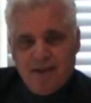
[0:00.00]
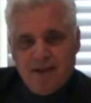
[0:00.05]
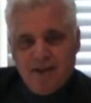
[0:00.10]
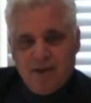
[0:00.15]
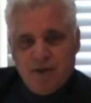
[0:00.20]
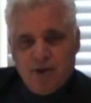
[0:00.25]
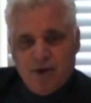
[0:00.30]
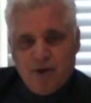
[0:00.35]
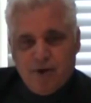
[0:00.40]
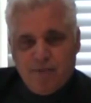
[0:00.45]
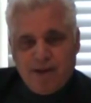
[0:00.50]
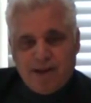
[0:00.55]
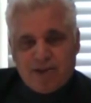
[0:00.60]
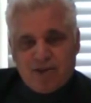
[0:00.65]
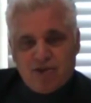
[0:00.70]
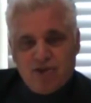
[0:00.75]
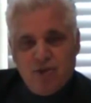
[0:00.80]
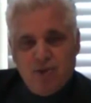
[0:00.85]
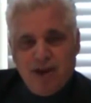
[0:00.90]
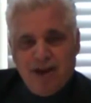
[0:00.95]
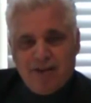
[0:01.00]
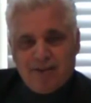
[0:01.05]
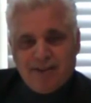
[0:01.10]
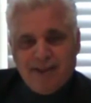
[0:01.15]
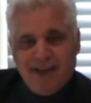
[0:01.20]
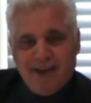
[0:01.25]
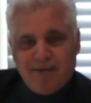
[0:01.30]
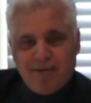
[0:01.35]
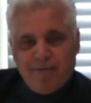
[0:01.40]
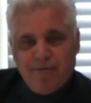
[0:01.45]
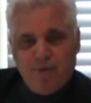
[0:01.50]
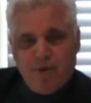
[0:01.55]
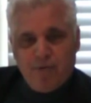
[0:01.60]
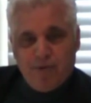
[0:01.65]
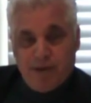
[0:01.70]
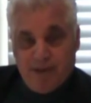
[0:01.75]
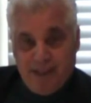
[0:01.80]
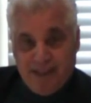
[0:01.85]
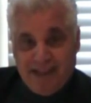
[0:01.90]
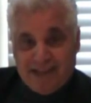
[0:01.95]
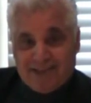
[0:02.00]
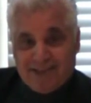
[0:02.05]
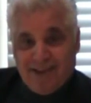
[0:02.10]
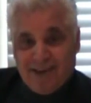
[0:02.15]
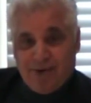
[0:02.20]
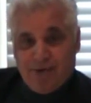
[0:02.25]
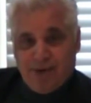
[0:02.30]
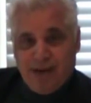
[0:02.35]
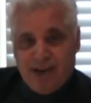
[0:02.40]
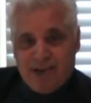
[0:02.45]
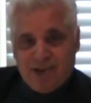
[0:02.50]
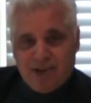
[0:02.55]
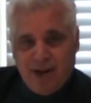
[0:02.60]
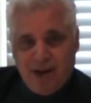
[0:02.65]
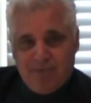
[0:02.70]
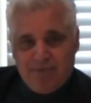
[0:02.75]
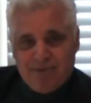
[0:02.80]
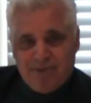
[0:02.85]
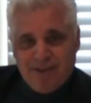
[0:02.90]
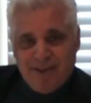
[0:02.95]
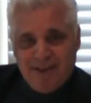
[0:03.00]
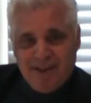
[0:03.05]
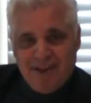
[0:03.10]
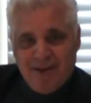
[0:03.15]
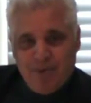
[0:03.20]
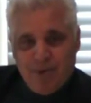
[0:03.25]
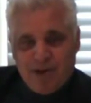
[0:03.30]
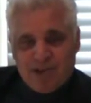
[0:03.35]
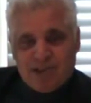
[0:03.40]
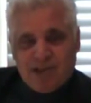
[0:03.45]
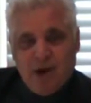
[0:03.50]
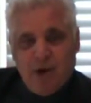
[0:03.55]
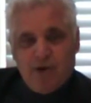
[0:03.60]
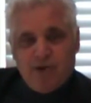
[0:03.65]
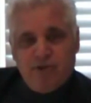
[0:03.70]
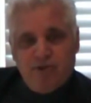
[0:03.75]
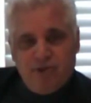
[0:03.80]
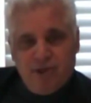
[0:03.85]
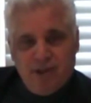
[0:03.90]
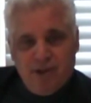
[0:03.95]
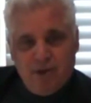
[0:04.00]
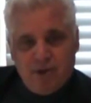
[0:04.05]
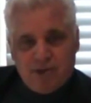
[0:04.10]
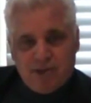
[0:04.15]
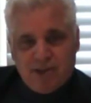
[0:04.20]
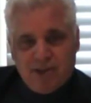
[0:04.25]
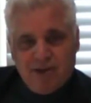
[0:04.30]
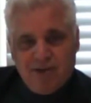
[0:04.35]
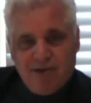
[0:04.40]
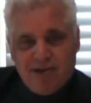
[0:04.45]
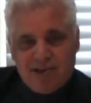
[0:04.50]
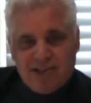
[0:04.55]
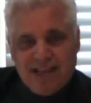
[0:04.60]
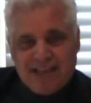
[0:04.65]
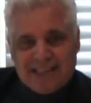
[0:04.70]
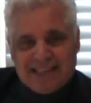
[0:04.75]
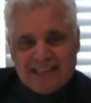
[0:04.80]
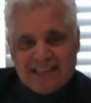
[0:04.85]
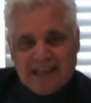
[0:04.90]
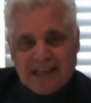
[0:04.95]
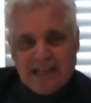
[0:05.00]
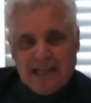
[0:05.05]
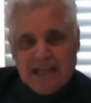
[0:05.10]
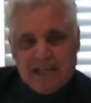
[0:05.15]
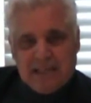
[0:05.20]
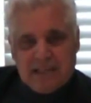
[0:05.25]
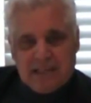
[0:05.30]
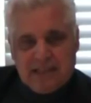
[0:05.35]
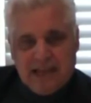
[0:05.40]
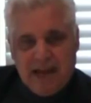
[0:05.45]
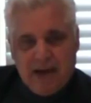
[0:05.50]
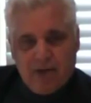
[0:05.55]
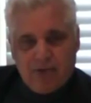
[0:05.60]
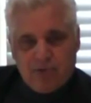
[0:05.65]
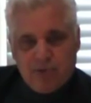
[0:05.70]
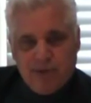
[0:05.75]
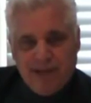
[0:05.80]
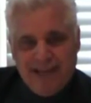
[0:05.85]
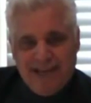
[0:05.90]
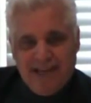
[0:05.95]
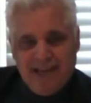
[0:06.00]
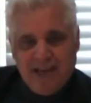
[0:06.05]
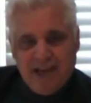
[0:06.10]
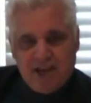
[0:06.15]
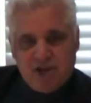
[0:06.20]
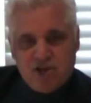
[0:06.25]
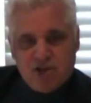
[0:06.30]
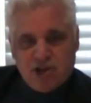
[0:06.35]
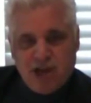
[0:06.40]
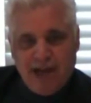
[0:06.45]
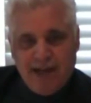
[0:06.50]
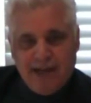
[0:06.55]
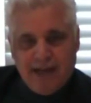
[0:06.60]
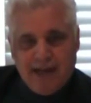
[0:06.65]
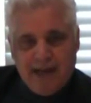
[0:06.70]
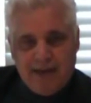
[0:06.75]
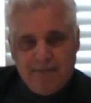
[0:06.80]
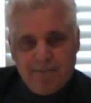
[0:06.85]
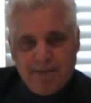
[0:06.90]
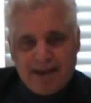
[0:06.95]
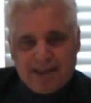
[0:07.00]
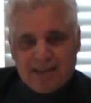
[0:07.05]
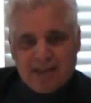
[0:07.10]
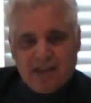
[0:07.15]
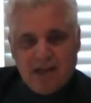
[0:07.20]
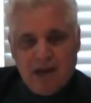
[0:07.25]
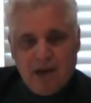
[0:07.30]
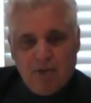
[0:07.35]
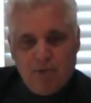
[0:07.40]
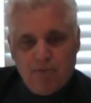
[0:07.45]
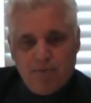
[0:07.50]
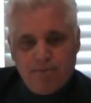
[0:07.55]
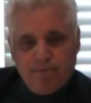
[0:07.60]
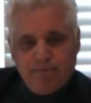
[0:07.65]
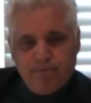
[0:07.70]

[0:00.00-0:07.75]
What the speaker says: You heard about this new healthcare reform? You think that's going to create jobs? What it's going to do is encourage that sucking sound to India and China and Mexico.